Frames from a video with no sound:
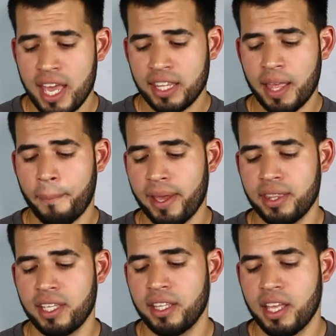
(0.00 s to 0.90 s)

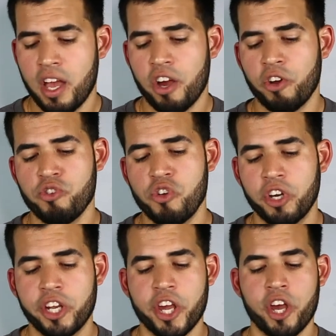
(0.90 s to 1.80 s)
depending on your
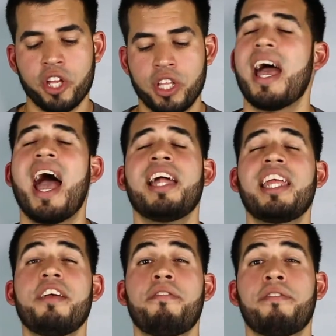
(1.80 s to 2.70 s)
gun, and
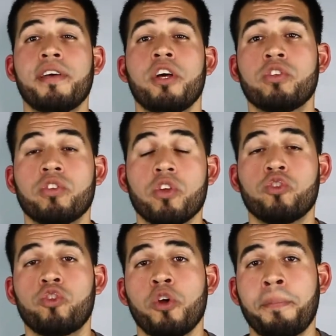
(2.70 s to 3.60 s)
it feels
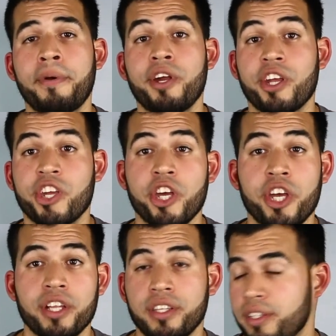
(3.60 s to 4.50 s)
super
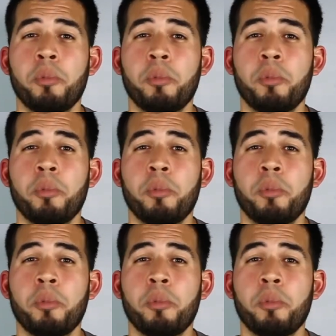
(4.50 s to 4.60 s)
good.